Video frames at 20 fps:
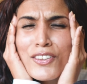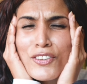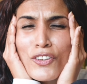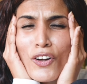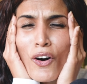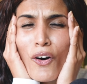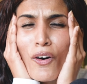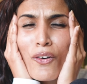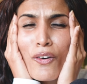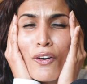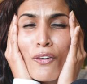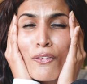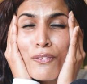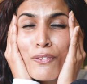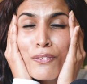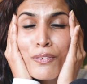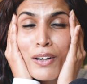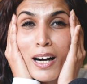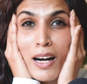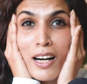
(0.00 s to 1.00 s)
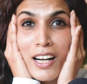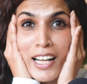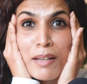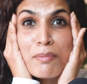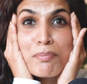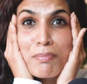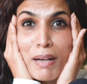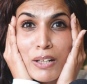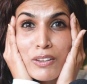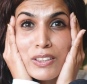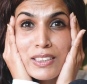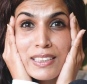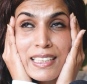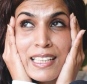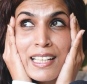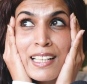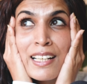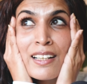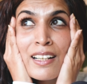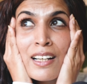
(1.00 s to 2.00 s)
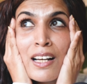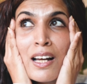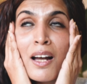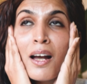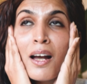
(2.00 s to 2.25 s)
know, embarrassing.